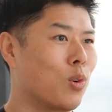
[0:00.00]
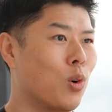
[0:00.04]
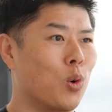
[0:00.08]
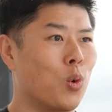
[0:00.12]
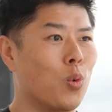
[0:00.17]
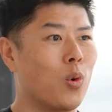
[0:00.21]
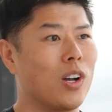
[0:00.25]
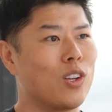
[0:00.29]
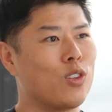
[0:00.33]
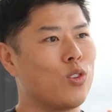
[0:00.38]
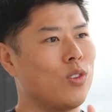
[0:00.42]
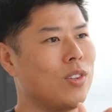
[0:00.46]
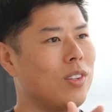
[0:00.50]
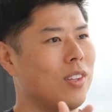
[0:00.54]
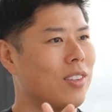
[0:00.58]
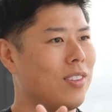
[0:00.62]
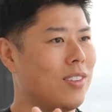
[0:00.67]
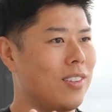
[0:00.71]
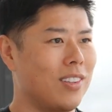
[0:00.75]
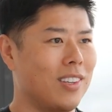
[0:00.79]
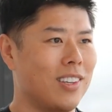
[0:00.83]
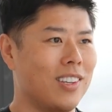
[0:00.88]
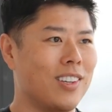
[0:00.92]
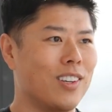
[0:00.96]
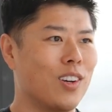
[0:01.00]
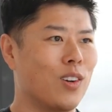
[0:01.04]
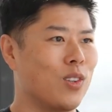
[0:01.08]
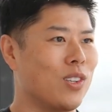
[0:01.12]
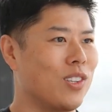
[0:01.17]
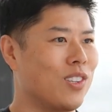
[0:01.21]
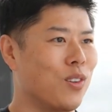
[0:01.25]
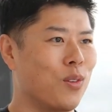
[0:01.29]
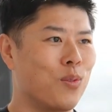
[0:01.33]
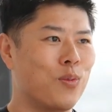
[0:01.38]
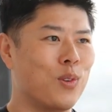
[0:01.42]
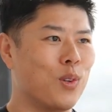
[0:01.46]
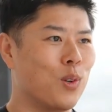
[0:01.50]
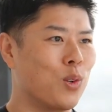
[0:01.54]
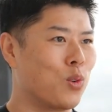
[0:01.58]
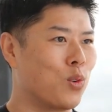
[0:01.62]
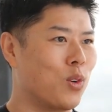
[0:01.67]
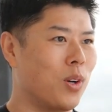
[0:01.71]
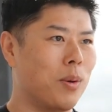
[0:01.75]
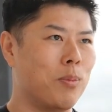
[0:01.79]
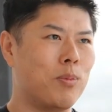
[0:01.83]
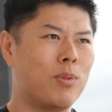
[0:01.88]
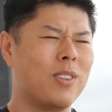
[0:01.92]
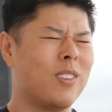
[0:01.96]
go to Washington, D.C., all these little field
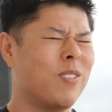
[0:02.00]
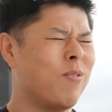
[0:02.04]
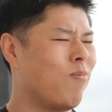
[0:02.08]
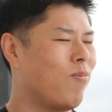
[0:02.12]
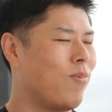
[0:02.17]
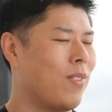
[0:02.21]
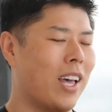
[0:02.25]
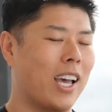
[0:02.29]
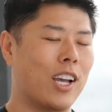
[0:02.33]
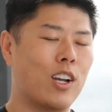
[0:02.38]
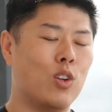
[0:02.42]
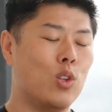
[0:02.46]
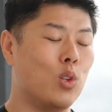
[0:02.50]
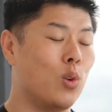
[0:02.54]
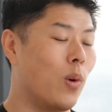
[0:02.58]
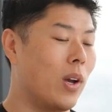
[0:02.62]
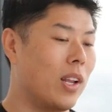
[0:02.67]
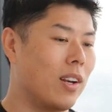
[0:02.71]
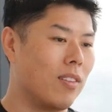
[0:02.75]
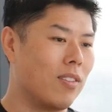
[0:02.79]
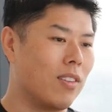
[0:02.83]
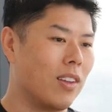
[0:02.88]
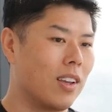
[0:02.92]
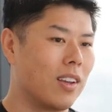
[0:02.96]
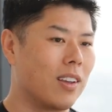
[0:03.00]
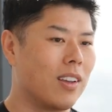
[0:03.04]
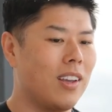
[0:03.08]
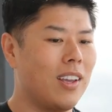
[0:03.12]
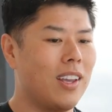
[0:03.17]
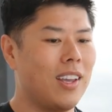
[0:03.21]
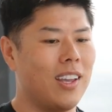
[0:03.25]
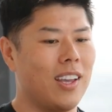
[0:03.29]
trips. I couldn't do anything.